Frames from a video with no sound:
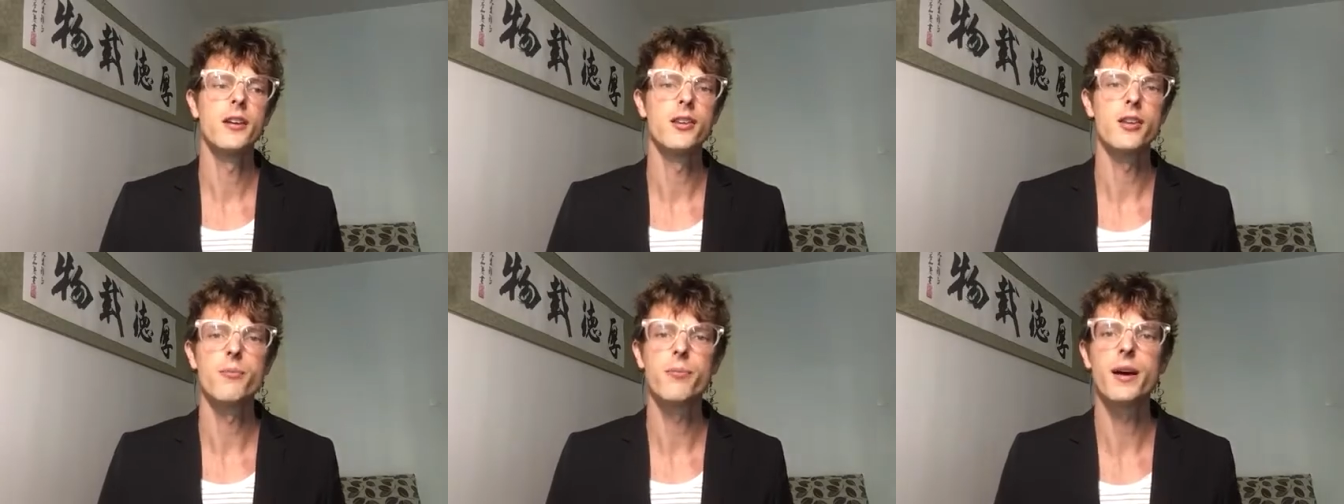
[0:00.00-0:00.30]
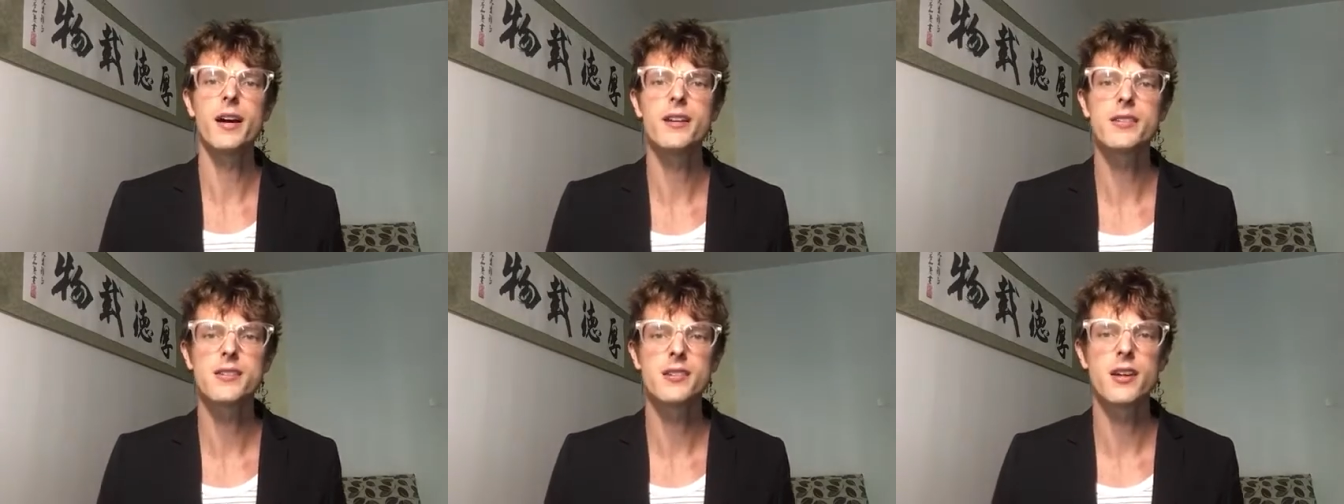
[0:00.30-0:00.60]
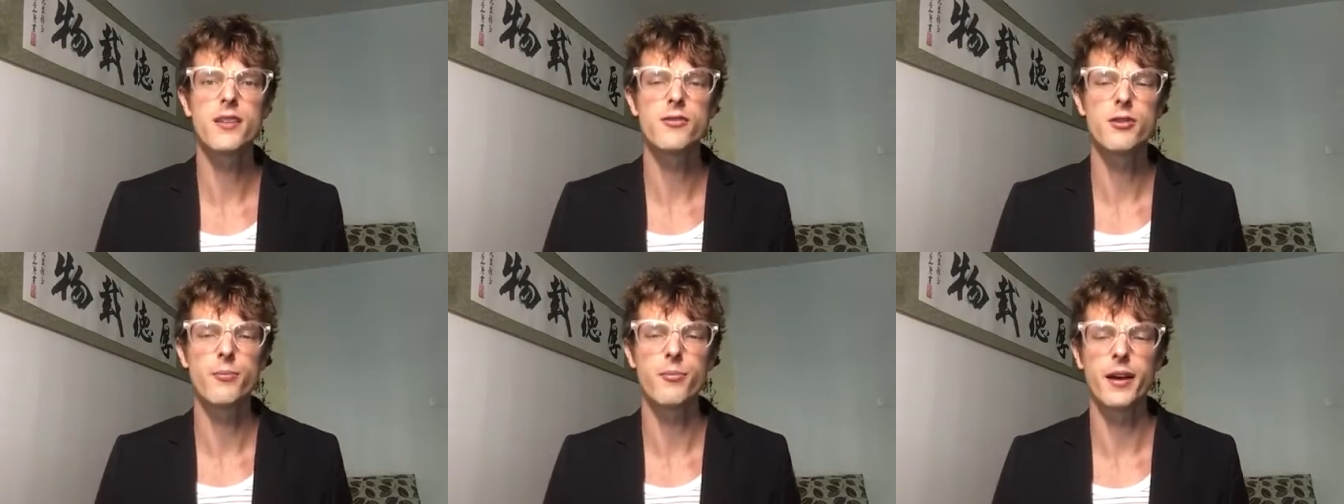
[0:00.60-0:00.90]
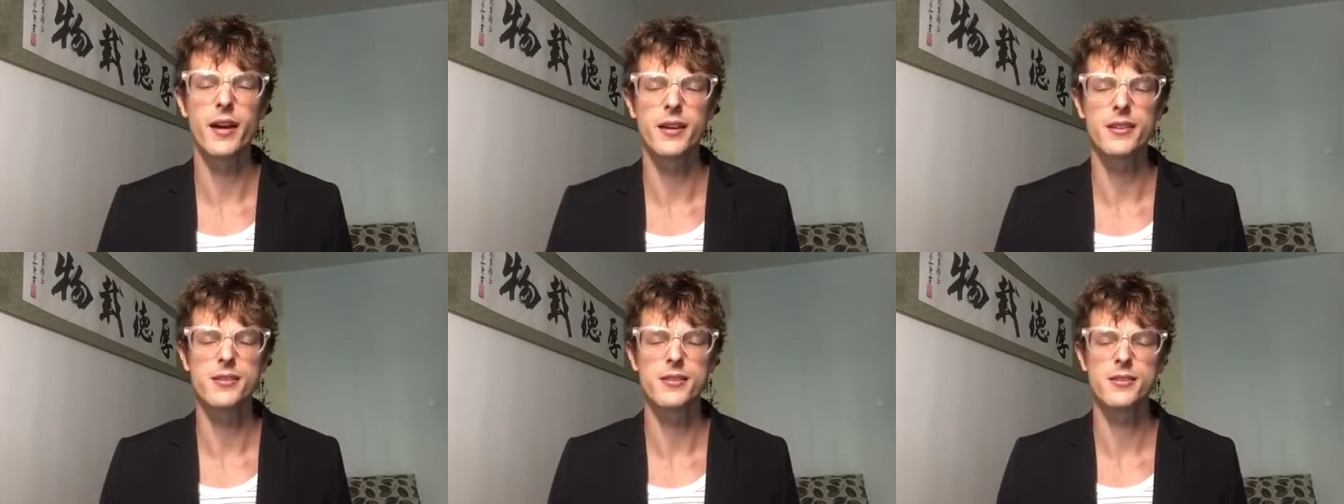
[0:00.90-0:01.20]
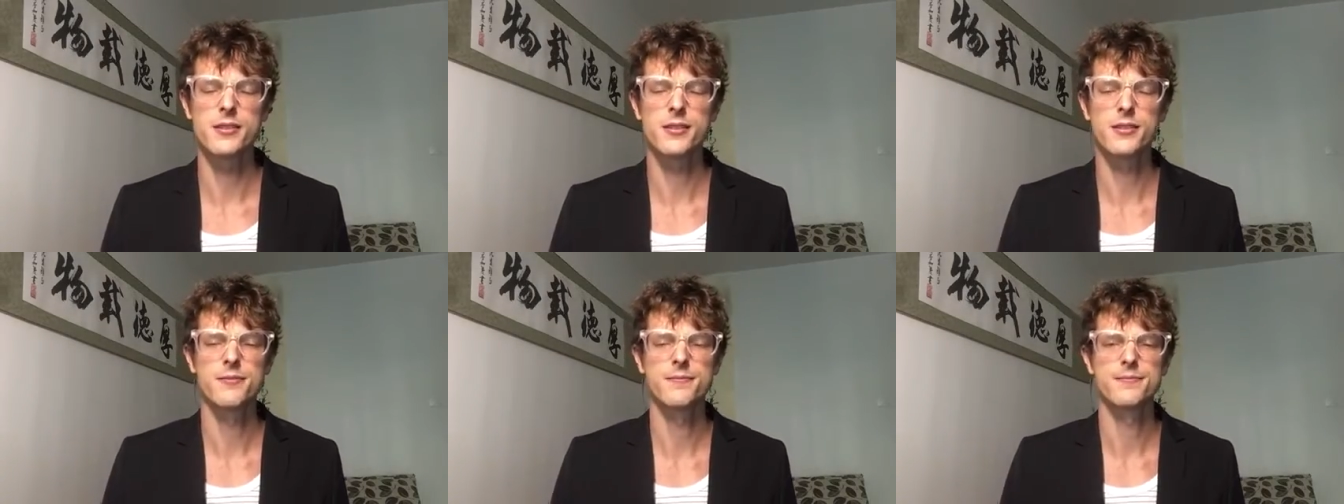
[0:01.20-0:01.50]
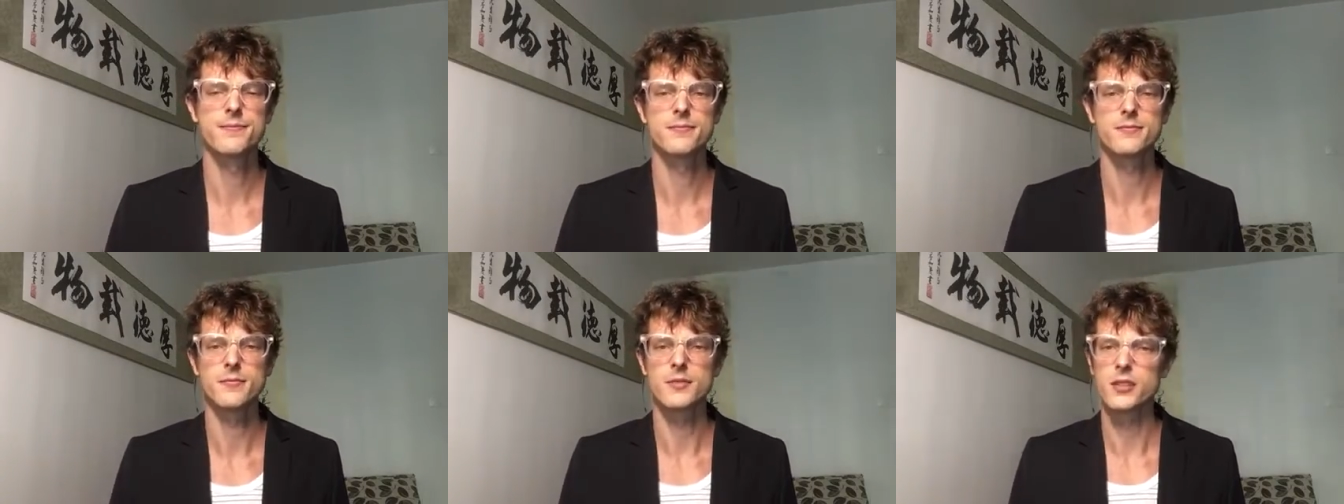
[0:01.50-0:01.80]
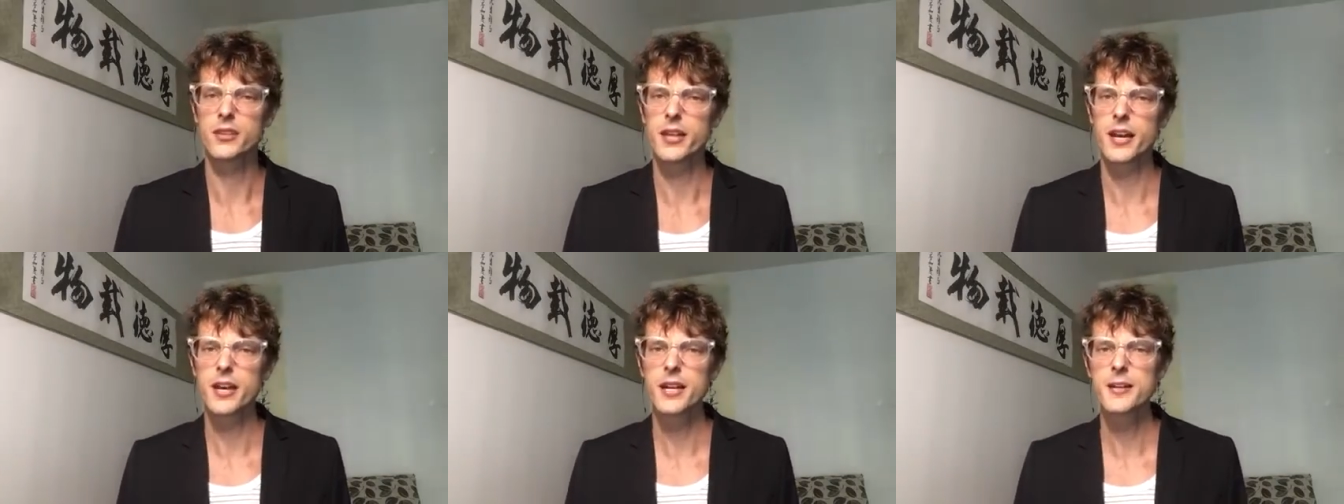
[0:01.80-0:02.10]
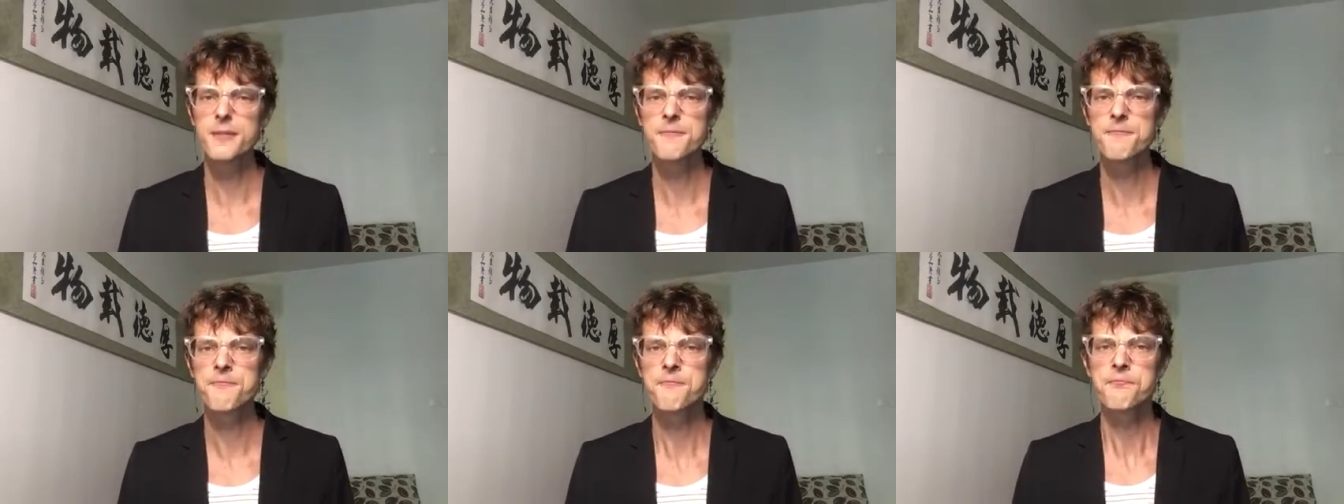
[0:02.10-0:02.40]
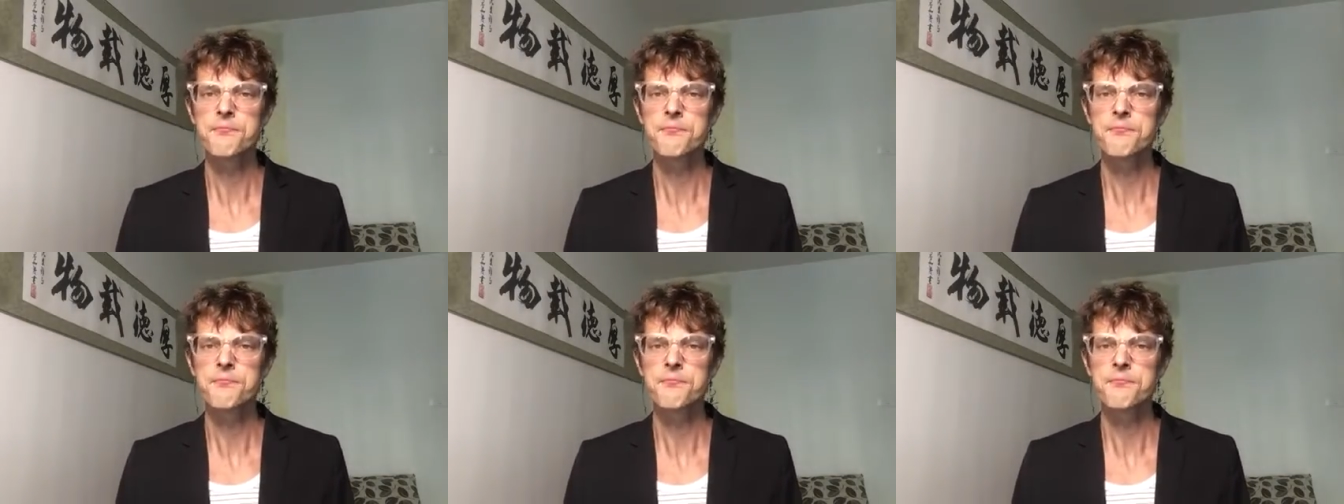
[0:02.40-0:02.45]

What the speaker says: the best of the best. Okay?